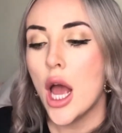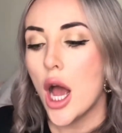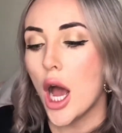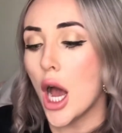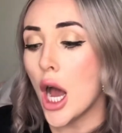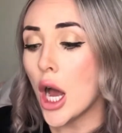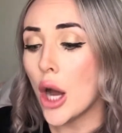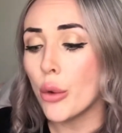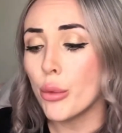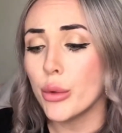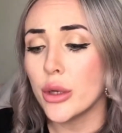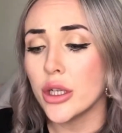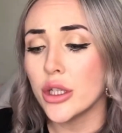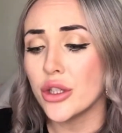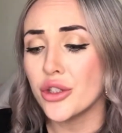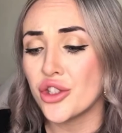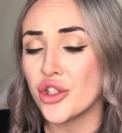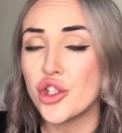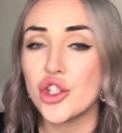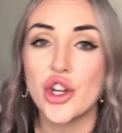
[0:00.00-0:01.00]
Our
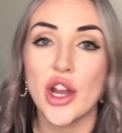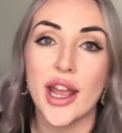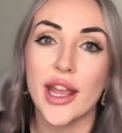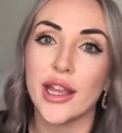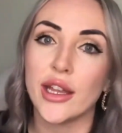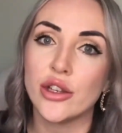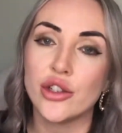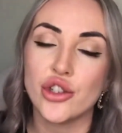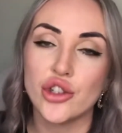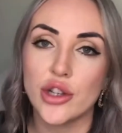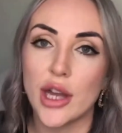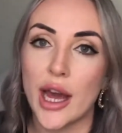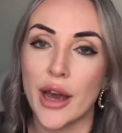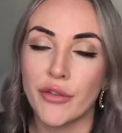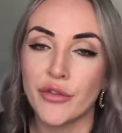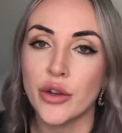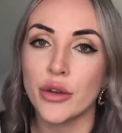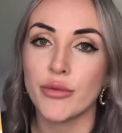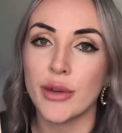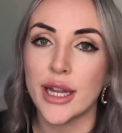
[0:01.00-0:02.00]
world changed
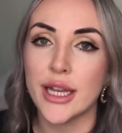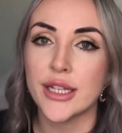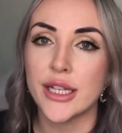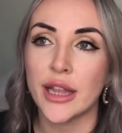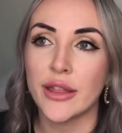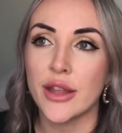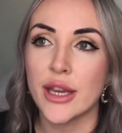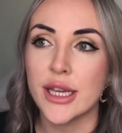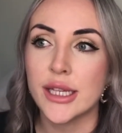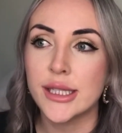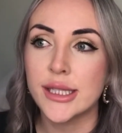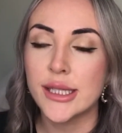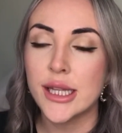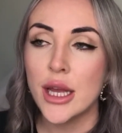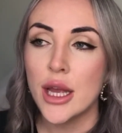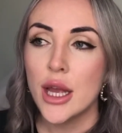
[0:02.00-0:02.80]
after reading this.